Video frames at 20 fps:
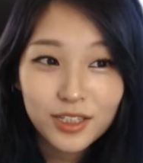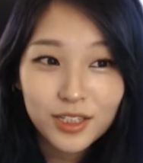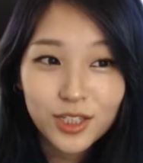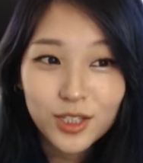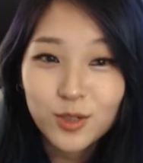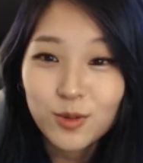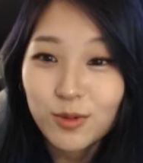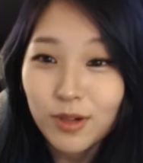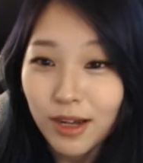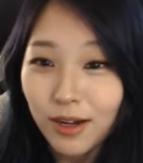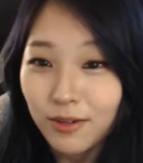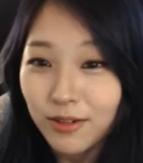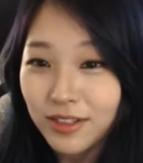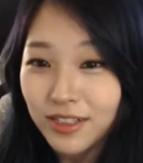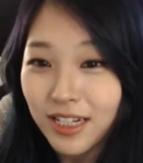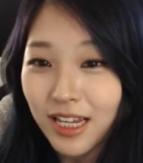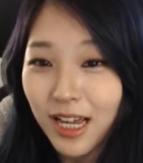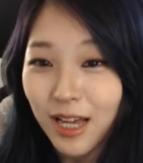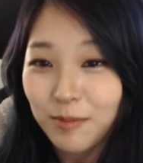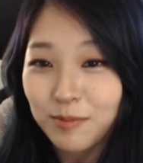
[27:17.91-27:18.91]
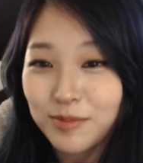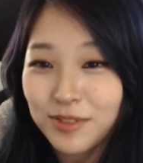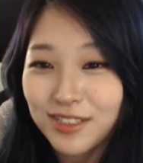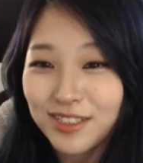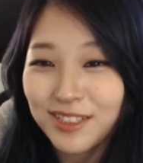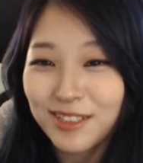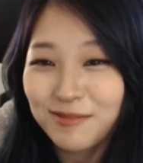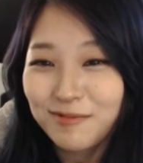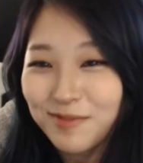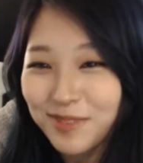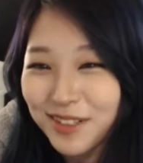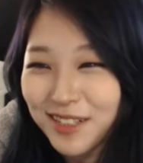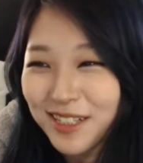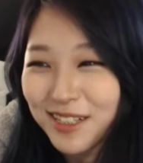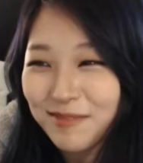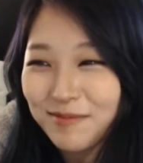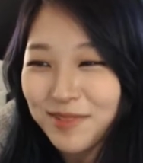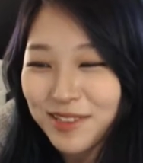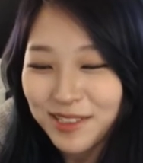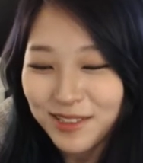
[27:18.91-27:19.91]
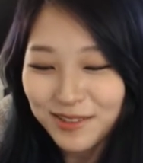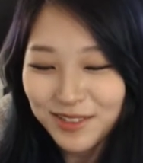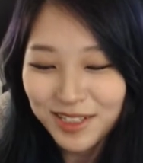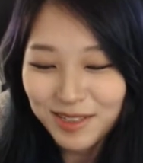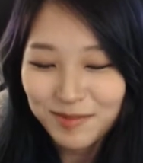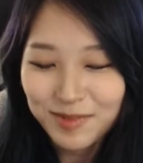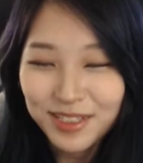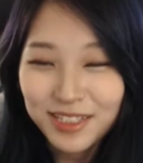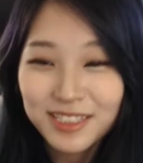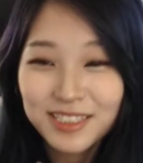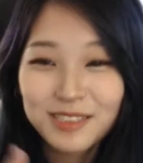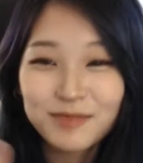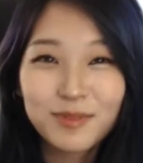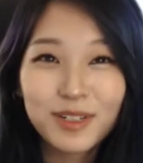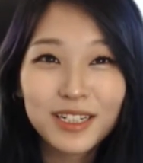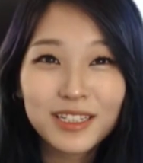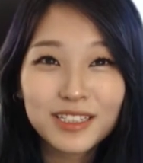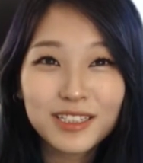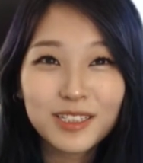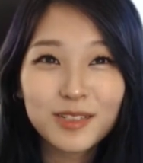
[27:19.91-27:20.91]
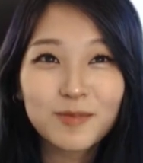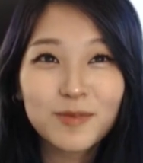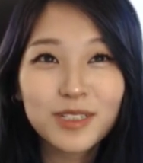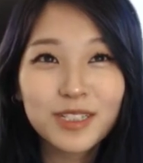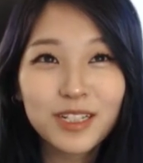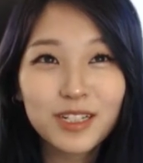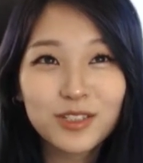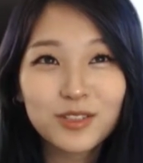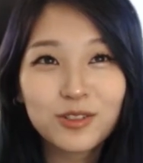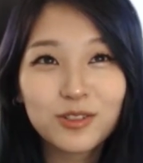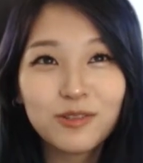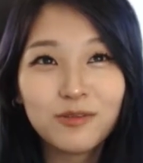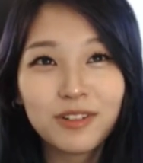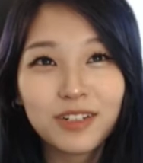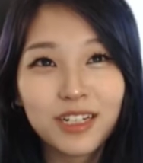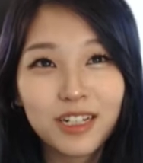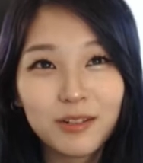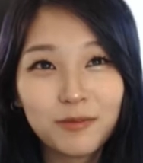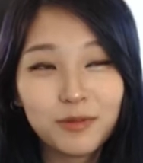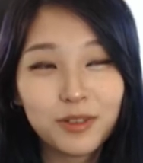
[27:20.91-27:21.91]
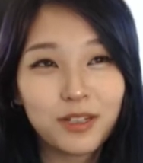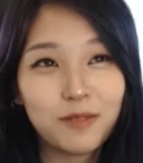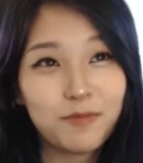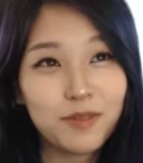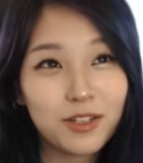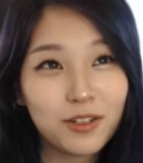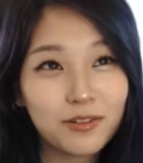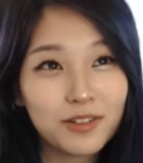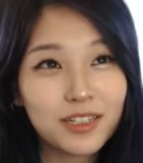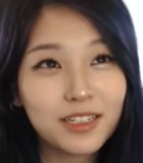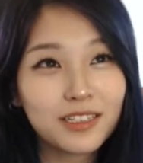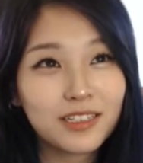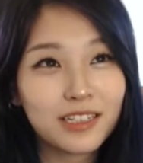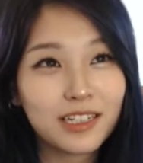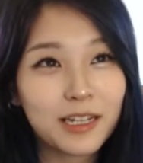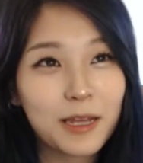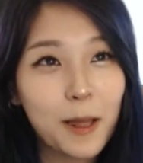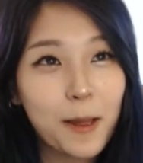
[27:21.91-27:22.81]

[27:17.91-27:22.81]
2-hour naps of playing PoE, because my sleep schedule when I play PoE is like